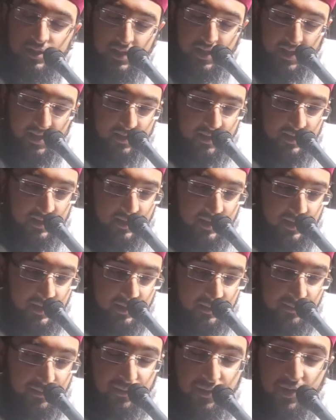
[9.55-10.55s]
it's
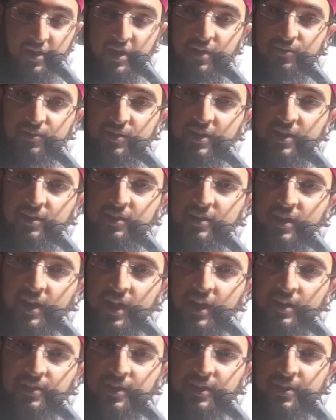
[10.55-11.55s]
forgiveness,
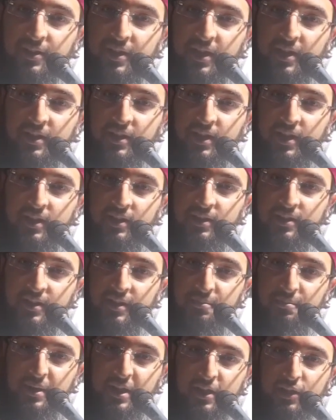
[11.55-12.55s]
and the third is
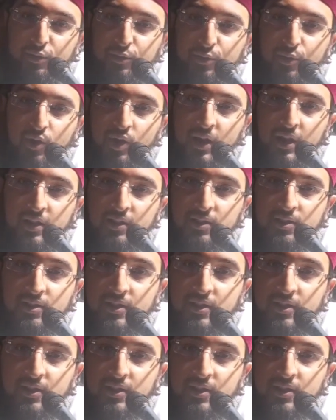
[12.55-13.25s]
a means for us